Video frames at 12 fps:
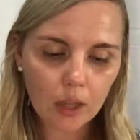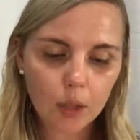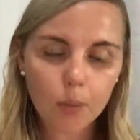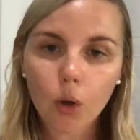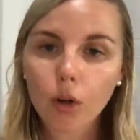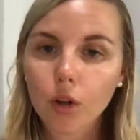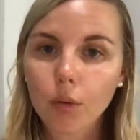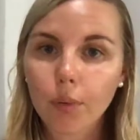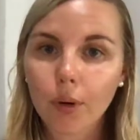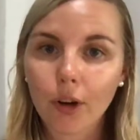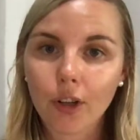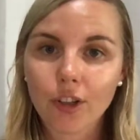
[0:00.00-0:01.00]
The modern
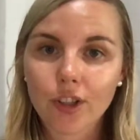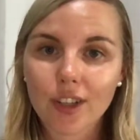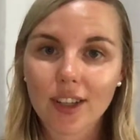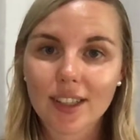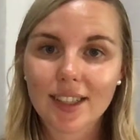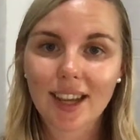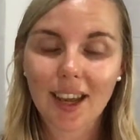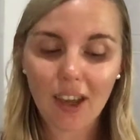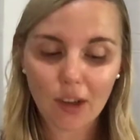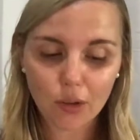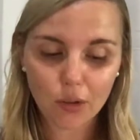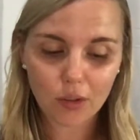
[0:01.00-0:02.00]
approach to
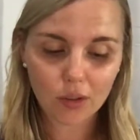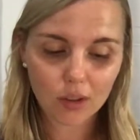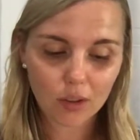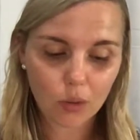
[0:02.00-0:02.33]
health,